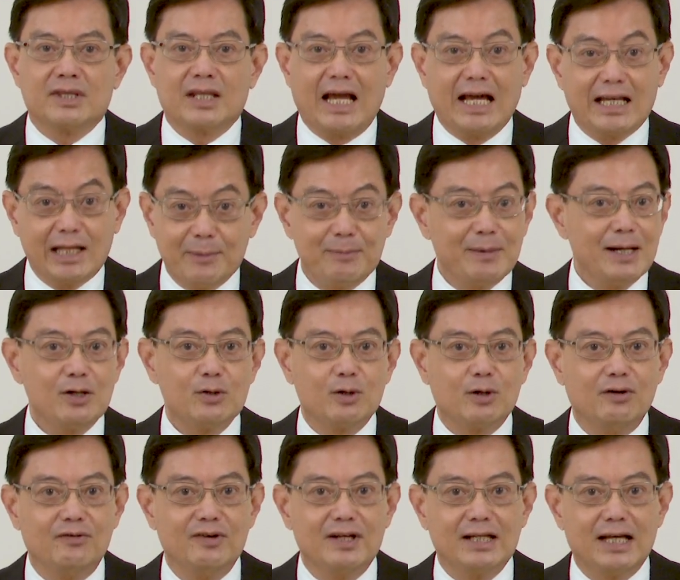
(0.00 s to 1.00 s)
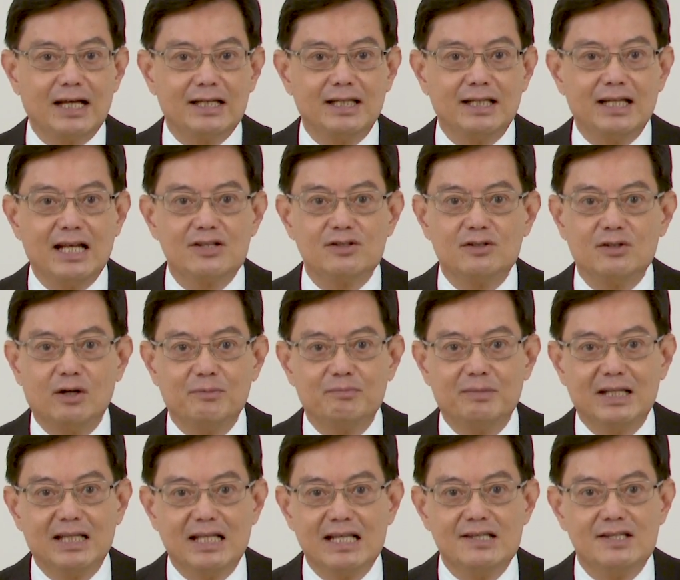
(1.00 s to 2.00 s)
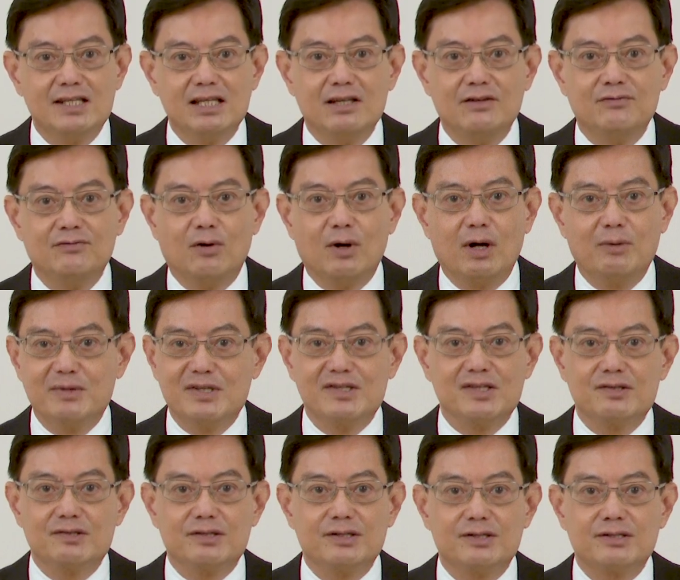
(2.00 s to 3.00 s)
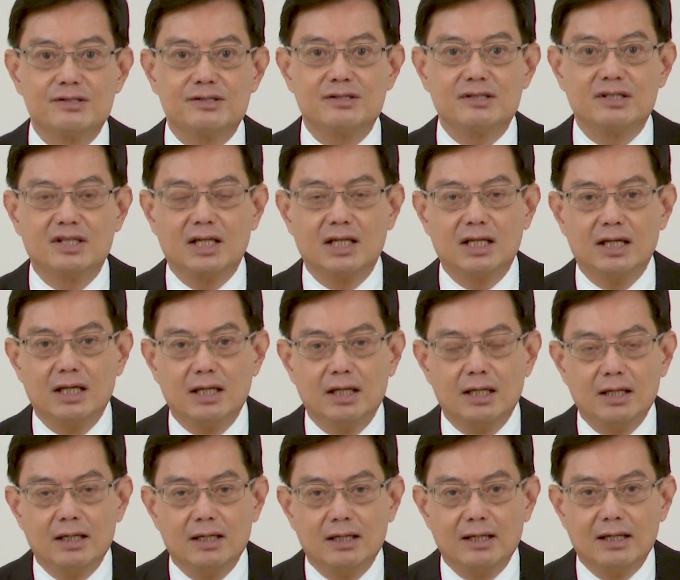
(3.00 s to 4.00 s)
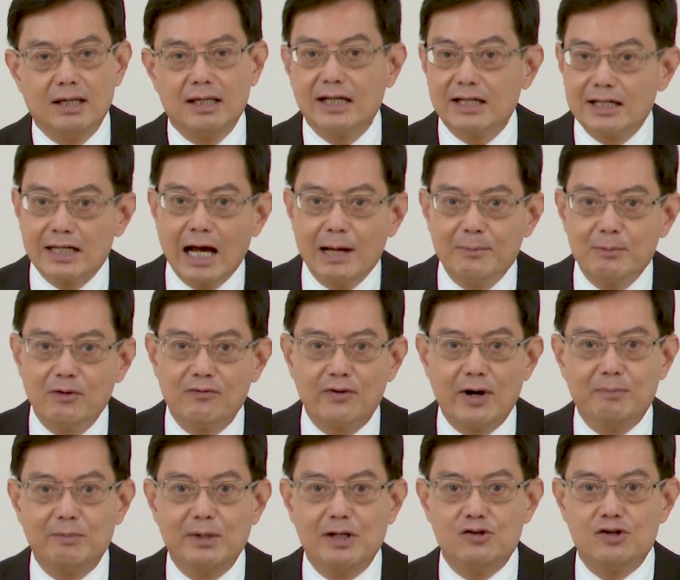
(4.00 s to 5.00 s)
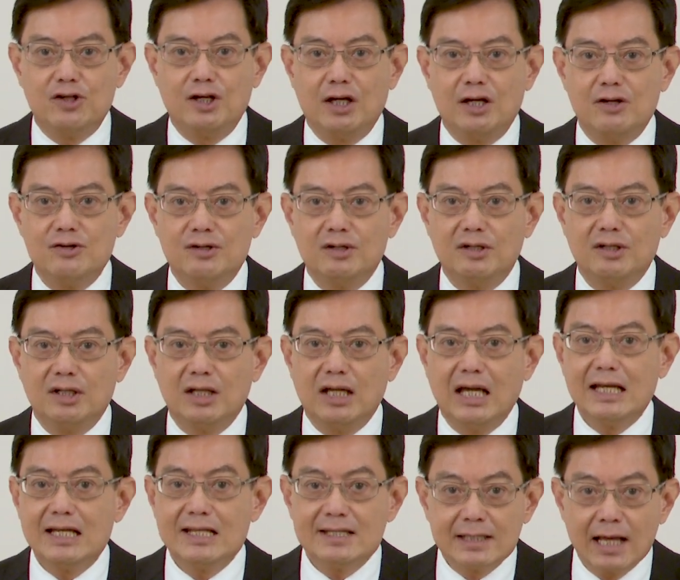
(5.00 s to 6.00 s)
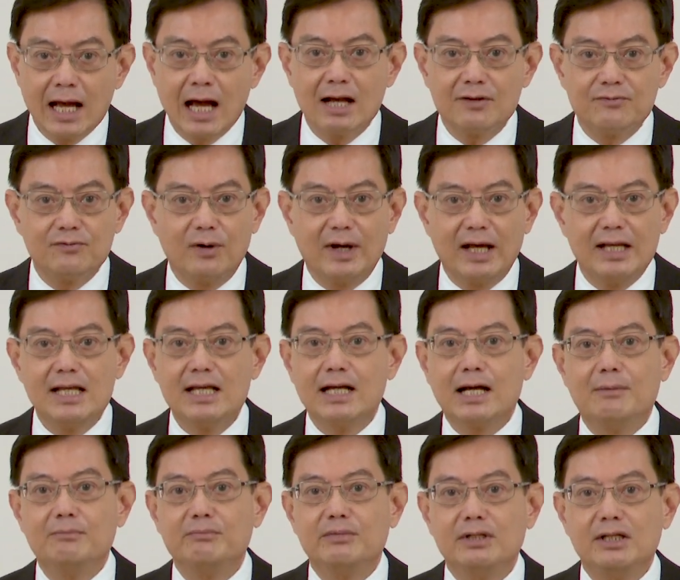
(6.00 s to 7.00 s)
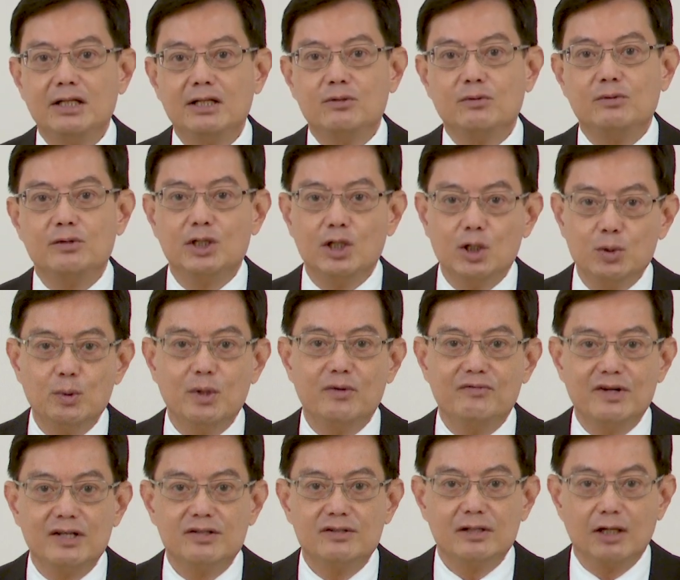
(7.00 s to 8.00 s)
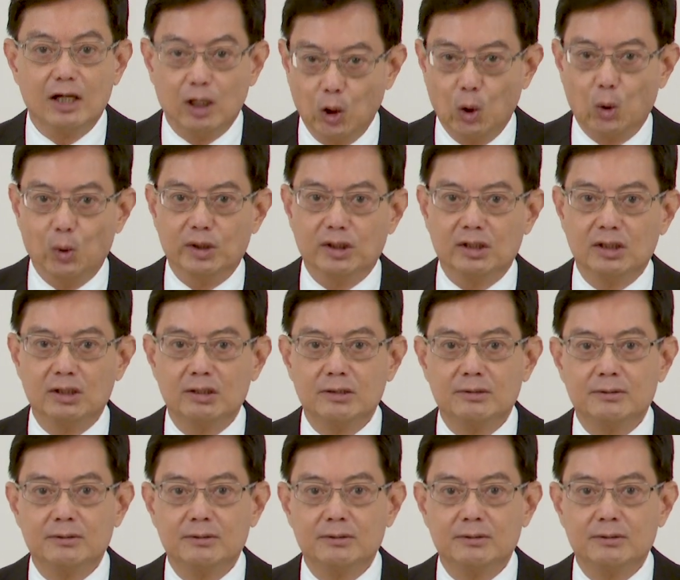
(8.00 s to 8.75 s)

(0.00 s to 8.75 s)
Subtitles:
Adapting to COVID-19 has not been easy for our businesses. In a time of rapid change, it is hard for any company to deal with it alone.